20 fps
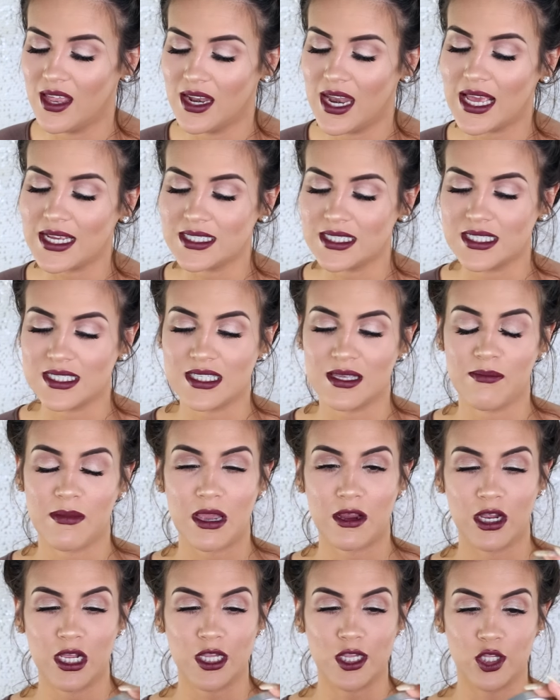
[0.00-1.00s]
Next is the
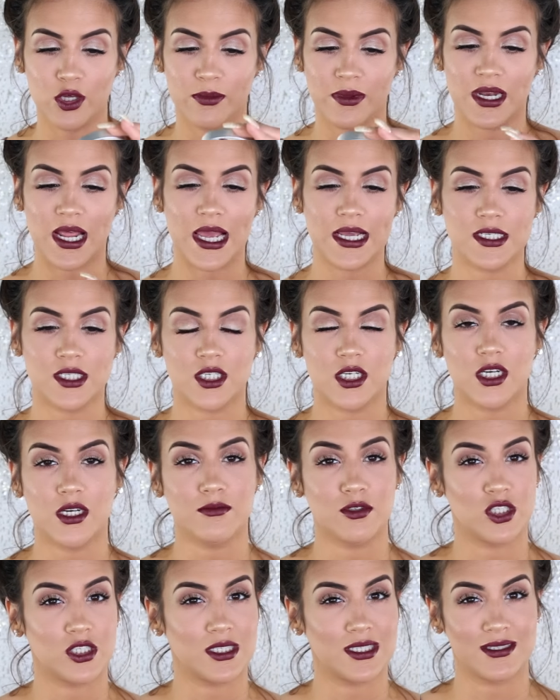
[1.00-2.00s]
Mary-Lou Manizer.
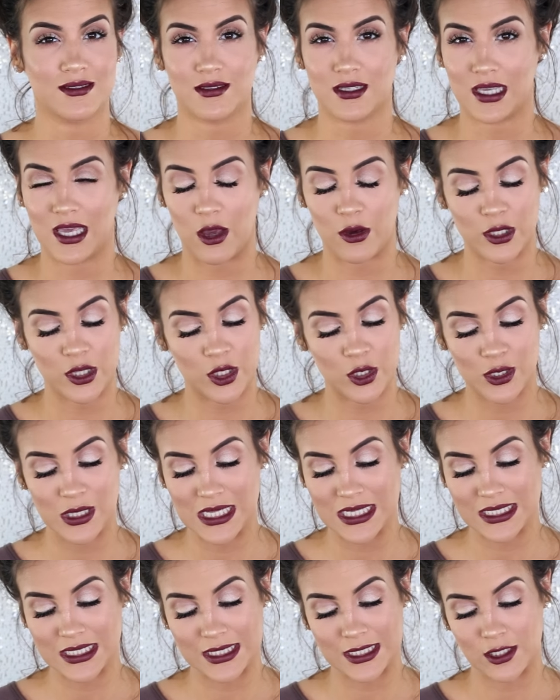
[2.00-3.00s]
I'm just going through
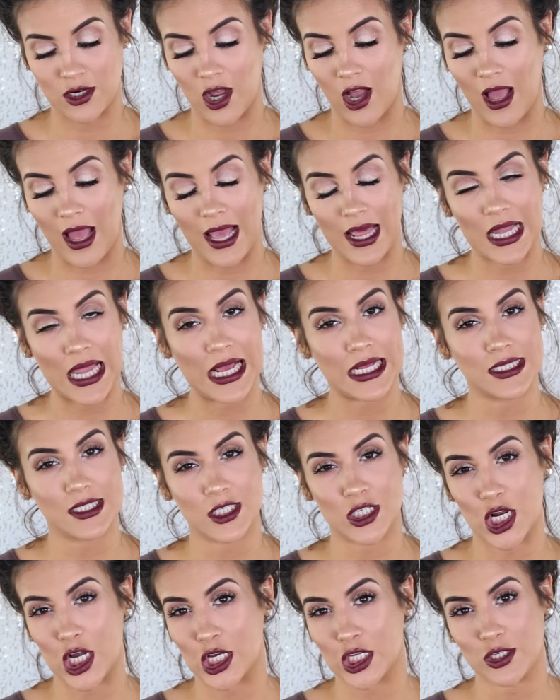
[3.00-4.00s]
these because they're all highlights.
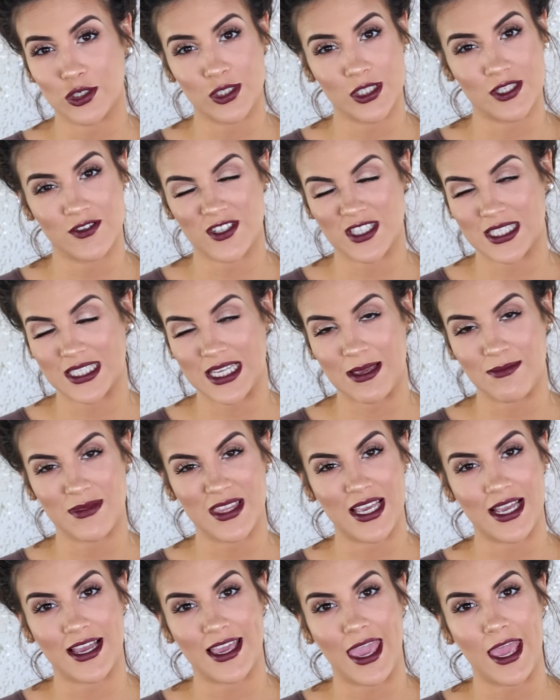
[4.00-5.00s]
They're all used. They're the same
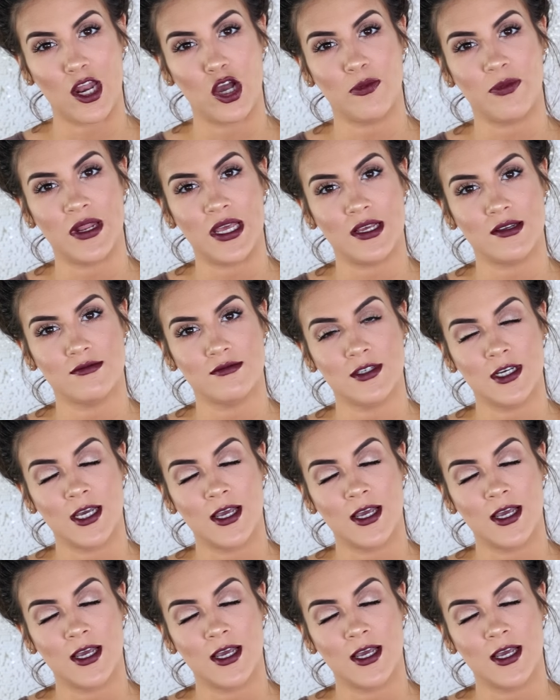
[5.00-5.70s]
thing. I can't open it.